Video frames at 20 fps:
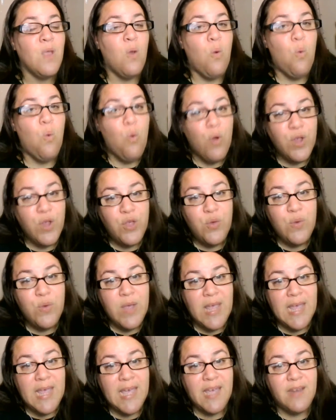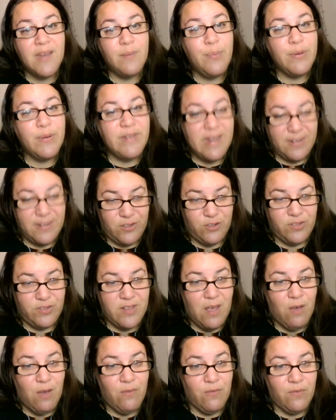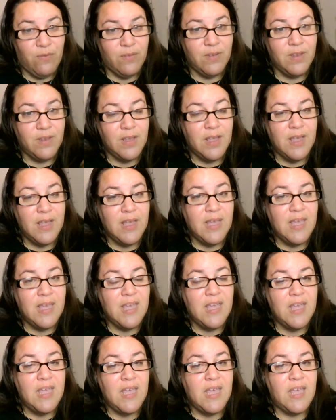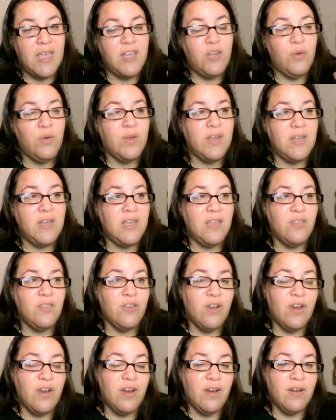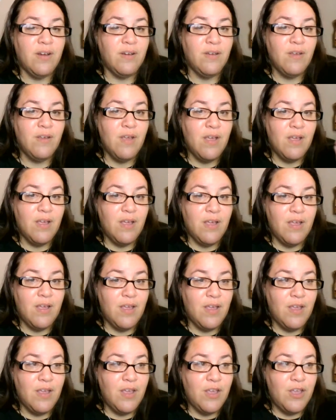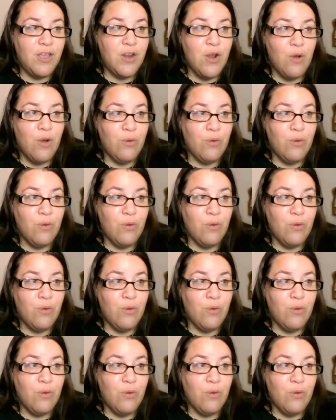or you can protect yourself. And you can either, you